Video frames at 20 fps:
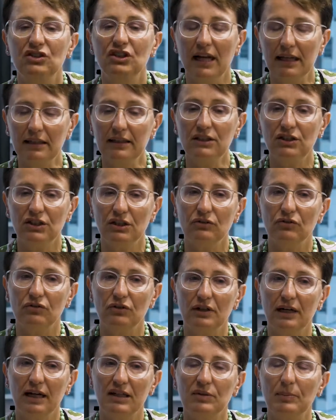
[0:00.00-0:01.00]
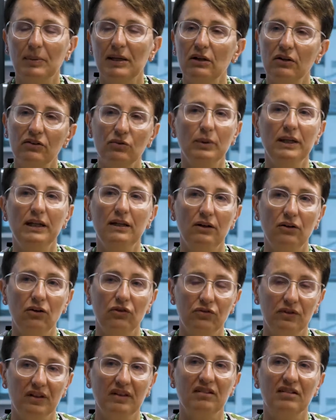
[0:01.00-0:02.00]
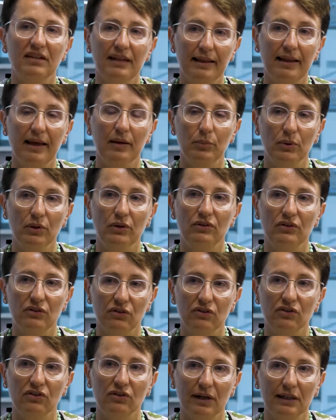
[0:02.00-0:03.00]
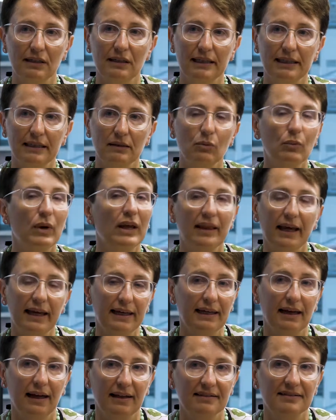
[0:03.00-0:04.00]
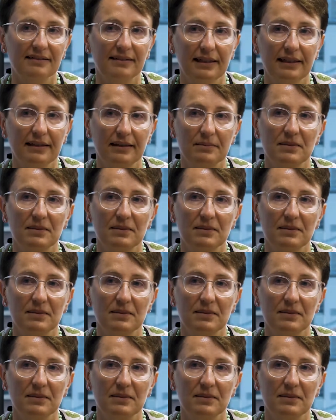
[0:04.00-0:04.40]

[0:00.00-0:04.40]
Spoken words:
challenging for us because we can often see that person struggling where they can't see it